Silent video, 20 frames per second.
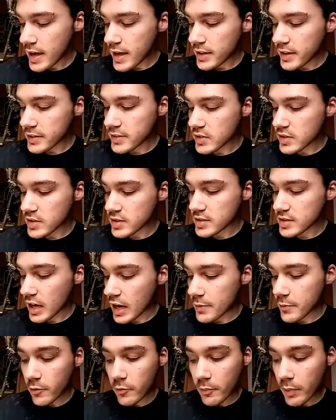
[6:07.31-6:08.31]
This is a
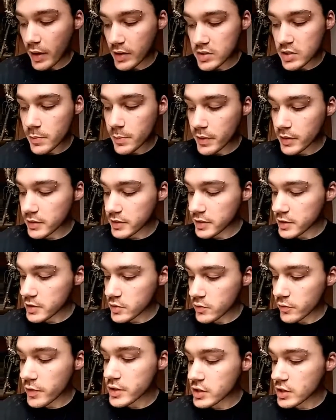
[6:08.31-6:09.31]
time of possibilities,
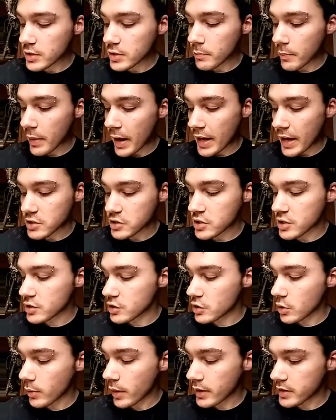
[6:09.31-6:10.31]
vision, passion,
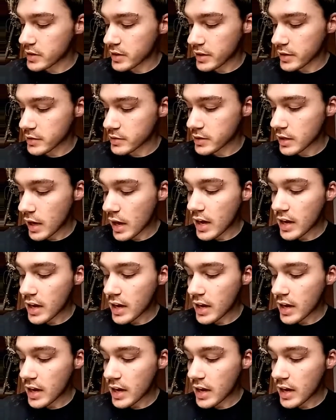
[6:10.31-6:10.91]
new ideas,